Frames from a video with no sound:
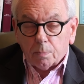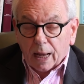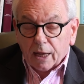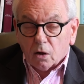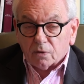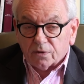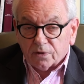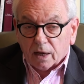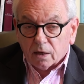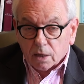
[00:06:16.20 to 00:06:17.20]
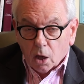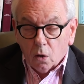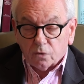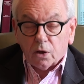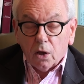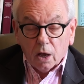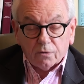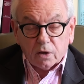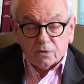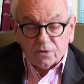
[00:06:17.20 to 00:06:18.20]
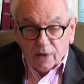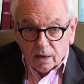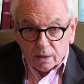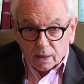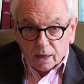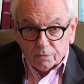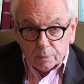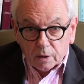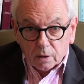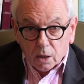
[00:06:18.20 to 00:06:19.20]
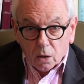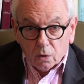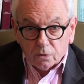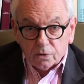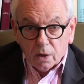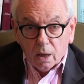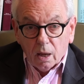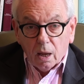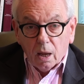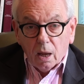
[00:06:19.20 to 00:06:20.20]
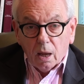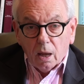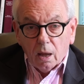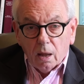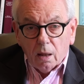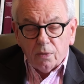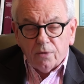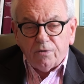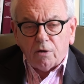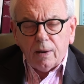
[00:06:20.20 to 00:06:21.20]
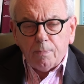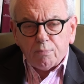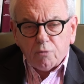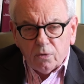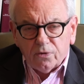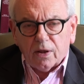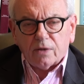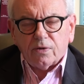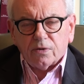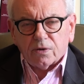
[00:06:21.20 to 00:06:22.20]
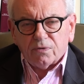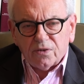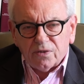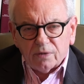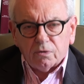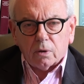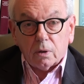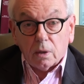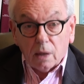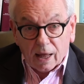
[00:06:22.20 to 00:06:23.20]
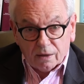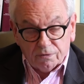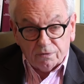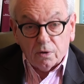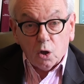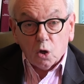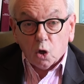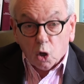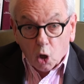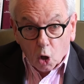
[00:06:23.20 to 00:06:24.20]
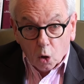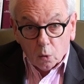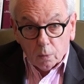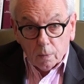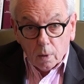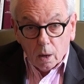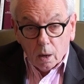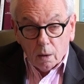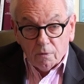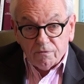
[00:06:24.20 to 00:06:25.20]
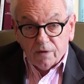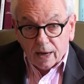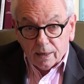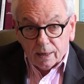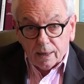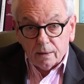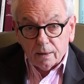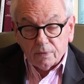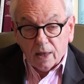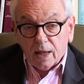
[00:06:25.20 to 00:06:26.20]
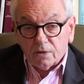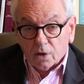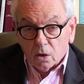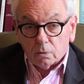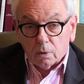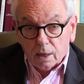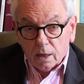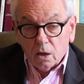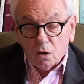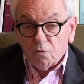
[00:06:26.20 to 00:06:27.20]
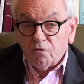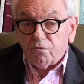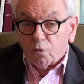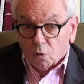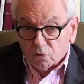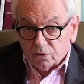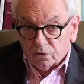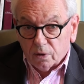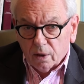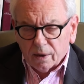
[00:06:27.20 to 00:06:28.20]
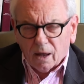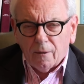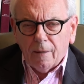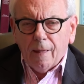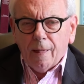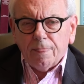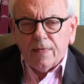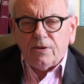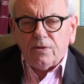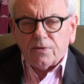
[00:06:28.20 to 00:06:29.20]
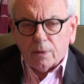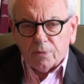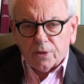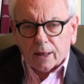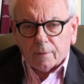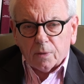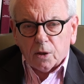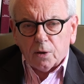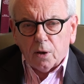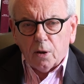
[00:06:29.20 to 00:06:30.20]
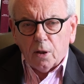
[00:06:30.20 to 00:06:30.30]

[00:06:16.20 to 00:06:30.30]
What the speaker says: by consent goes, of consent to government goes, the very processes of civil life go. Finally, there is only force. Now, this is something that